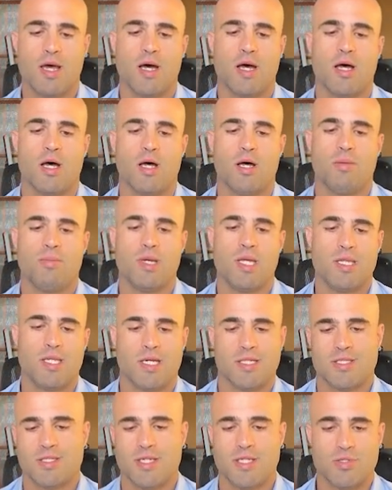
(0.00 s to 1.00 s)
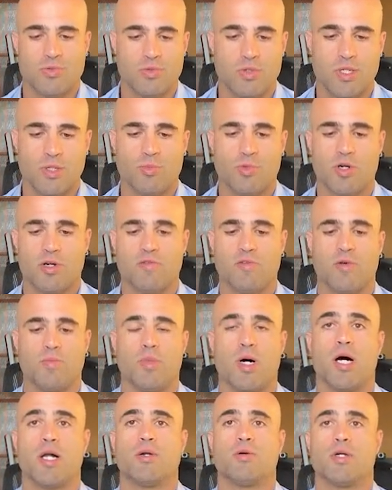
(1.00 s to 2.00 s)
And that's really more of a
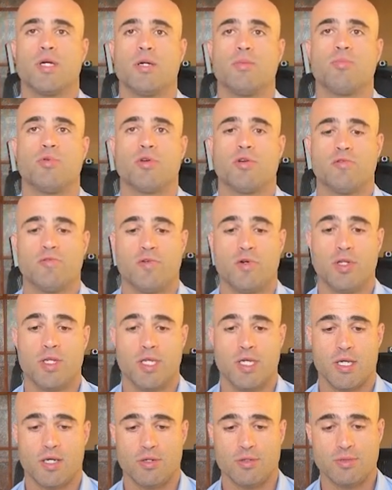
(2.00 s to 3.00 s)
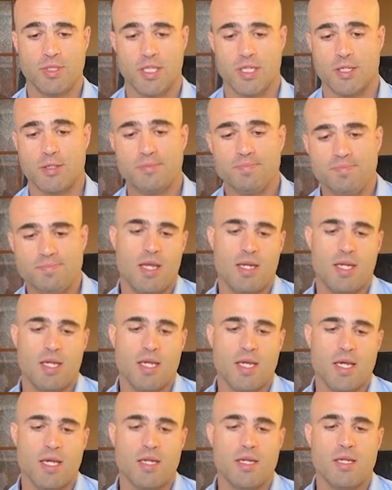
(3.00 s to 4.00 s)
moderate portfolio here. And
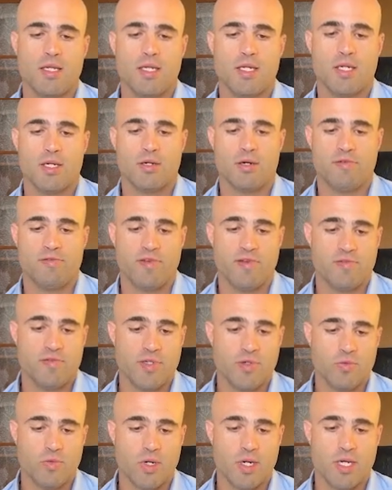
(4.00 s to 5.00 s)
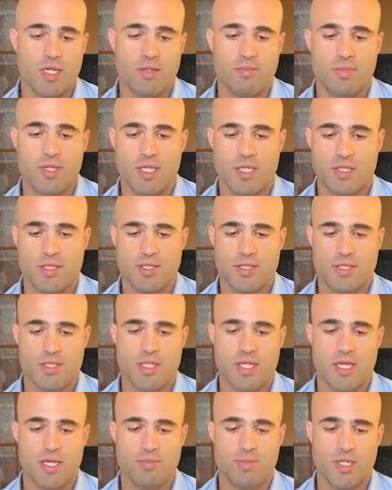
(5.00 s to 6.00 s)
again, a 51 means
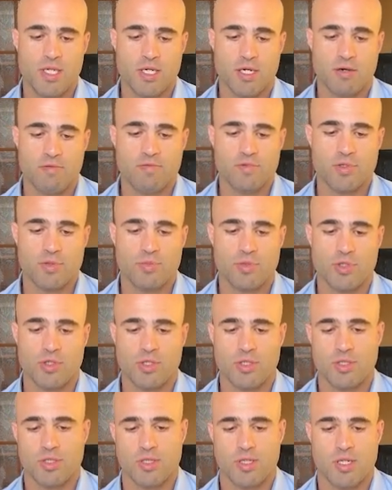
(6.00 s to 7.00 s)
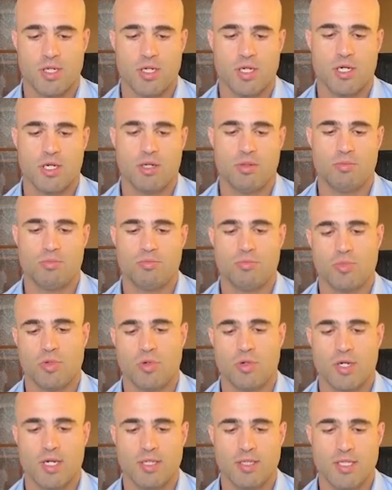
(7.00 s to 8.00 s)
they'd be comfortable,
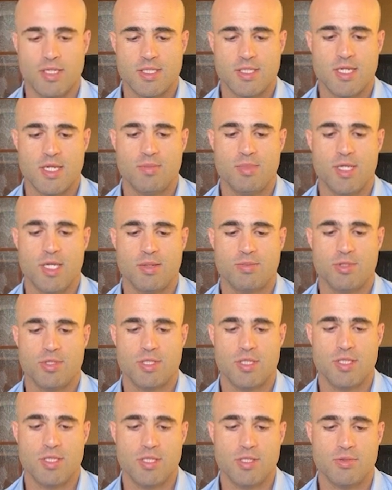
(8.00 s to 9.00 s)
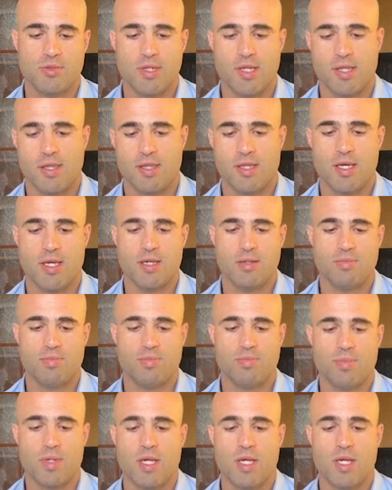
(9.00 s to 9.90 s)
or at least they'd be able to deal with a